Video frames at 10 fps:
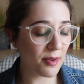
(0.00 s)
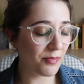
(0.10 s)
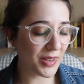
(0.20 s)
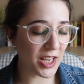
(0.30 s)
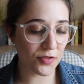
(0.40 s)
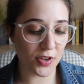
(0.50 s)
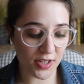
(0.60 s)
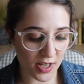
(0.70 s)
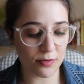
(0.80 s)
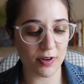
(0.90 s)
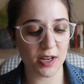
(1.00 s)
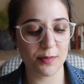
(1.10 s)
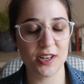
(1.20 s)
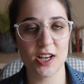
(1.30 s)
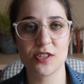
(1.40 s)
let me give you another
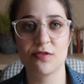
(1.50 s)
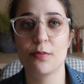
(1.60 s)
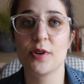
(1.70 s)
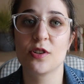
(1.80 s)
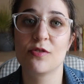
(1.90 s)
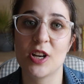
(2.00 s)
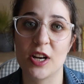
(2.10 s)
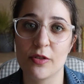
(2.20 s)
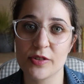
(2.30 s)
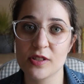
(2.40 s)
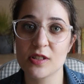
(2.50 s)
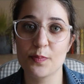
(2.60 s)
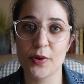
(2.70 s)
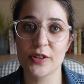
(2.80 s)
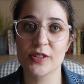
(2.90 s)
recommendation for which of Jane Austen's
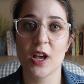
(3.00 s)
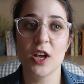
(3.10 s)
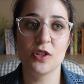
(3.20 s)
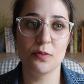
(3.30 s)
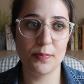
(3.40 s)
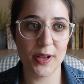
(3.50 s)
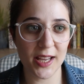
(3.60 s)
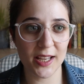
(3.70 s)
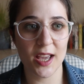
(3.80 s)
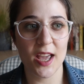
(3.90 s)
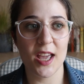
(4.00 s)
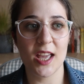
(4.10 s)
books to pick